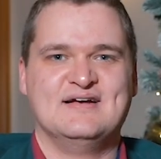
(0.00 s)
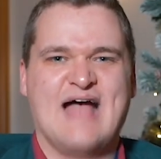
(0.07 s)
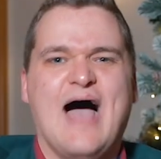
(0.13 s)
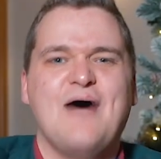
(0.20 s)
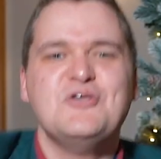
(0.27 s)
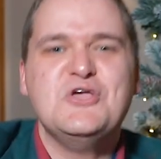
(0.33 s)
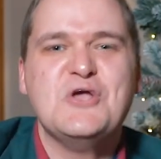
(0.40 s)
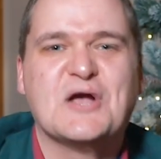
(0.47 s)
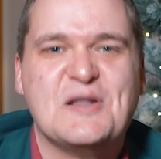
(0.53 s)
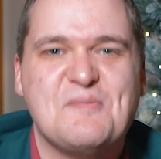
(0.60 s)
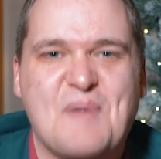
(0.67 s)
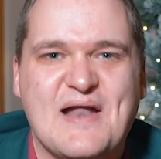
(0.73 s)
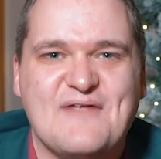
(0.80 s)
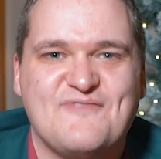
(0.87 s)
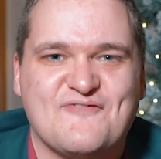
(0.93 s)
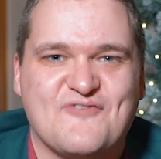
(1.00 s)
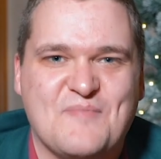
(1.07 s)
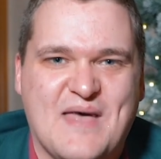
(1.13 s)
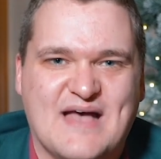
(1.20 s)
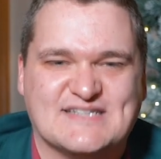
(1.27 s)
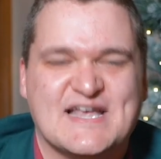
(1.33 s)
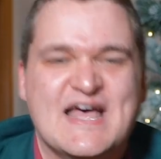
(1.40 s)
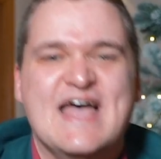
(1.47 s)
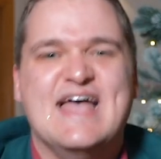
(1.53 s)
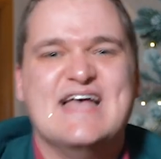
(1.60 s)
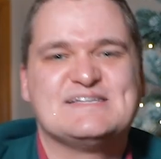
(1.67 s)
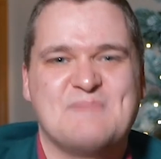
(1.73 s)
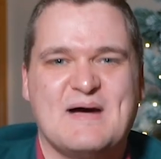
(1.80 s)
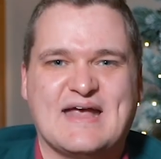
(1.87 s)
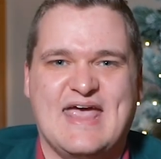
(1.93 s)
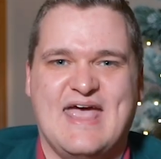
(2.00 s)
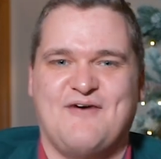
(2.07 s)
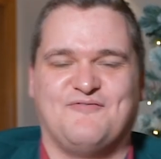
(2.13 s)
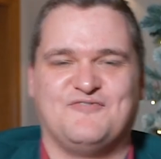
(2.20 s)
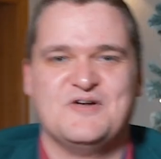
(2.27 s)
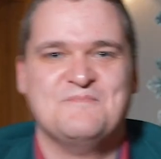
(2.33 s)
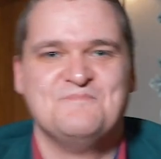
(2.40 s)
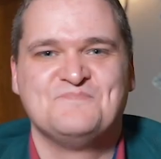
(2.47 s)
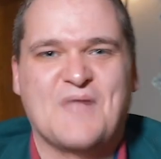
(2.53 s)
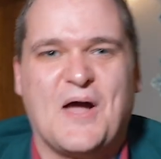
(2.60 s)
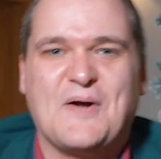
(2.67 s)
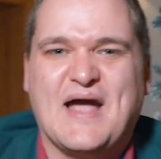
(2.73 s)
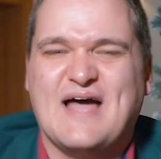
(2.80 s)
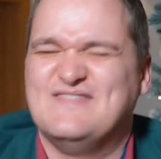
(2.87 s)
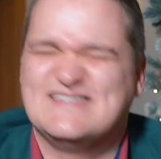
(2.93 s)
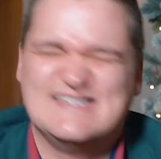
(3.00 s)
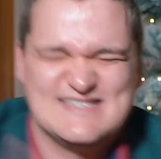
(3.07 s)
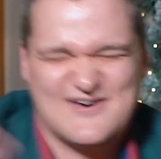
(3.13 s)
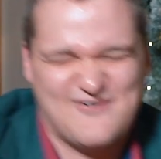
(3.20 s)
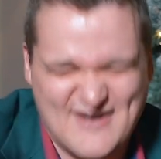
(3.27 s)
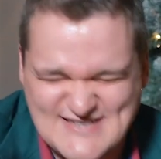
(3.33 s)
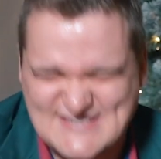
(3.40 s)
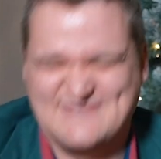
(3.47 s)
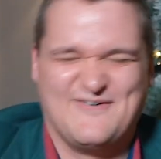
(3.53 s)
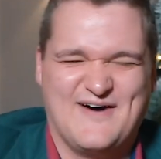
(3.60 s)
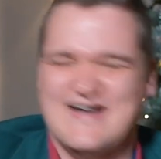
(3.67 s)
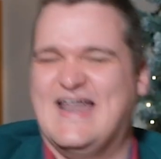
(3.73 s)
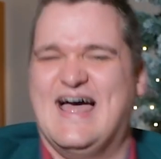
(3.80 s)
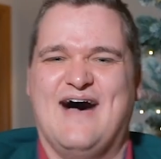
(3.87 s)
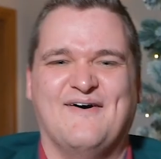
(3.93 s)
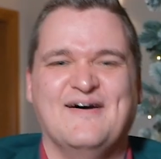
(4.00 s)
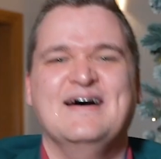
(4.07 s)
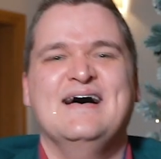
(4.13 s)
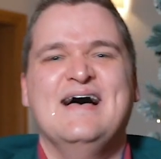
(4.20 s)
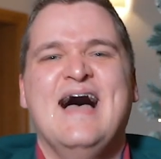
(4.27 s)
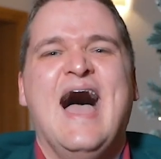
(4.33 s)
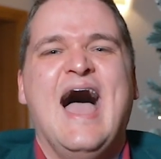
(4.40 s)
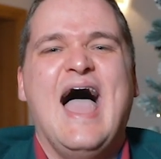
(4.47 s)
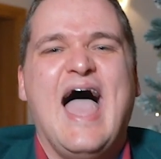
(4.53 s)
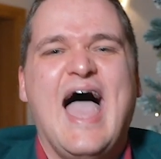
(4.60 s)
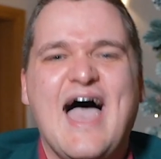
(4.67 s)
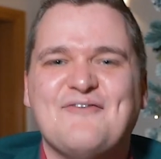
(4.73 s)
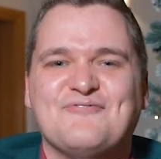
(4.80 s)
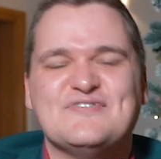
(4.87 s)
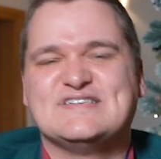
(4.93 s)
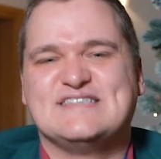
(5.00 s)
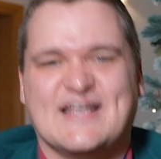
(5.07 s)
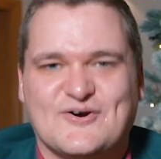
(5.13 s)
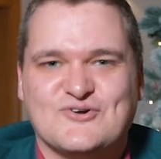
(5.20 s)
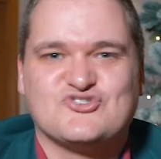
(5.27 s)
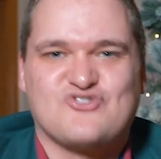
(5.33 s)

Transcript: How are you gonna benefit from this? Here's my gift. Okay, this is crazy right now. Every single